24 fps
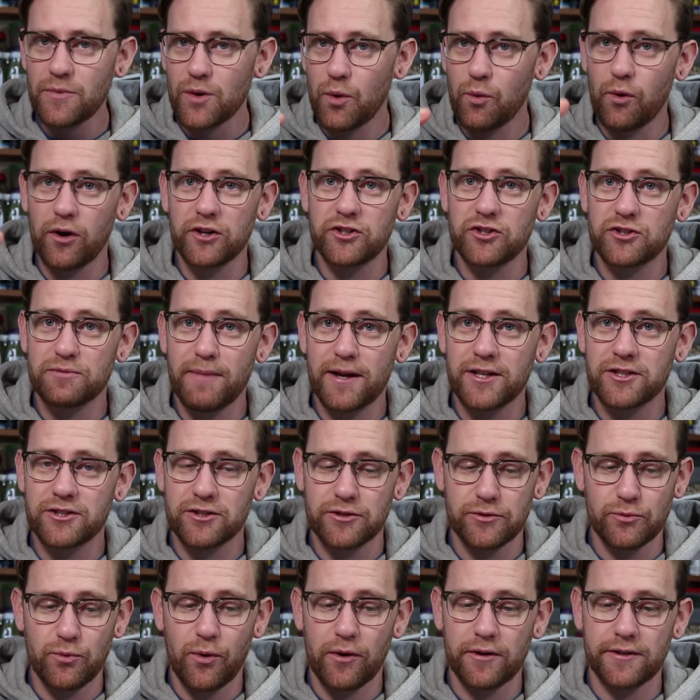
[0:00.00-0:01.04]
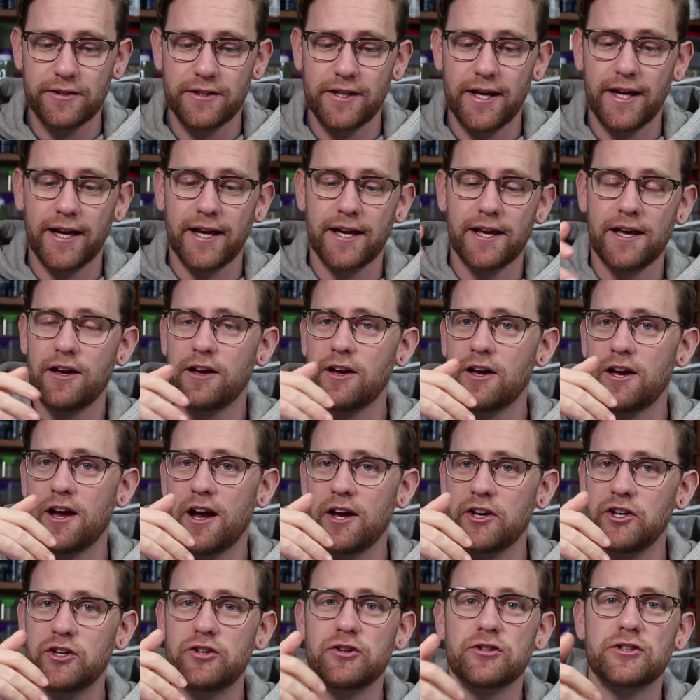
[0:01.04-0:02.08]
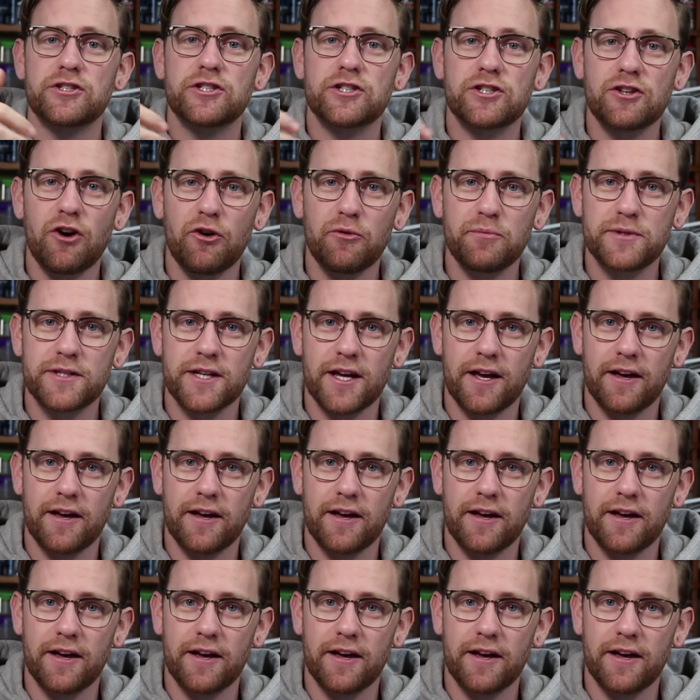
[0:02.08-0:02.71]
Well, I just mentioned one thing. You can sculpt